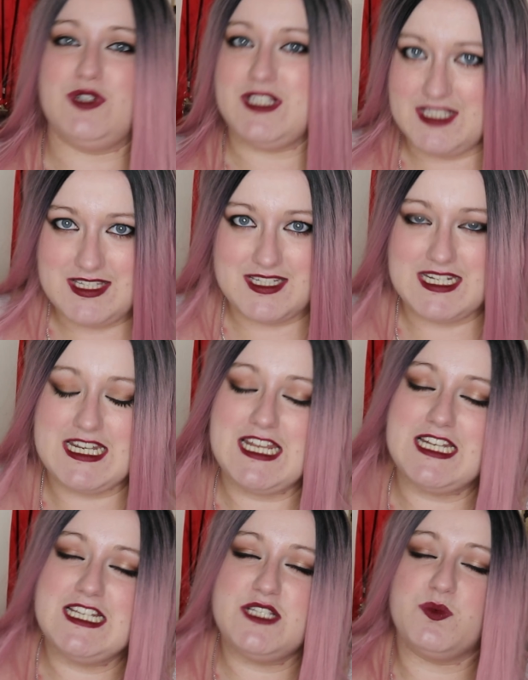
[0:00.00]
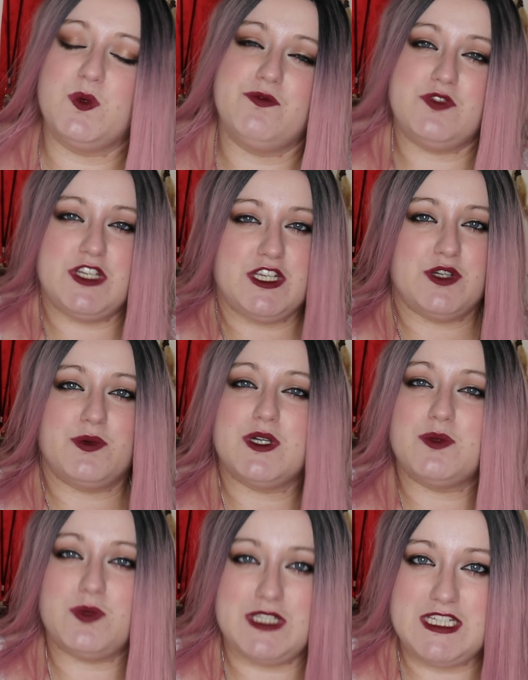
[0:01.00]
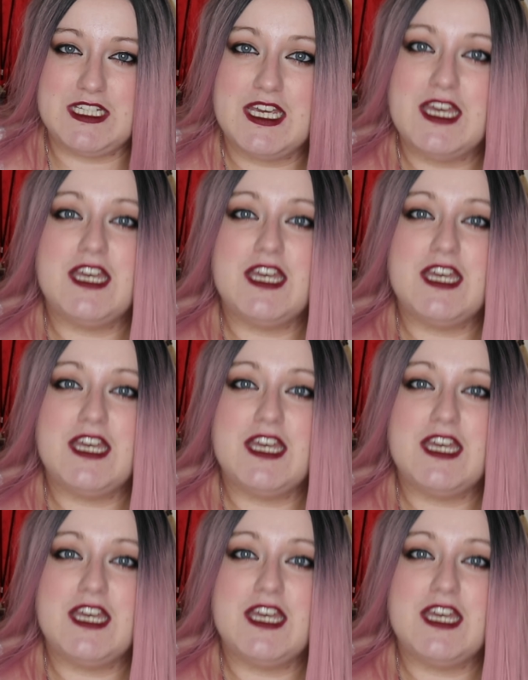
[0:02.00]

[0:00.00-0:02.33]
consistent, at least one video a week.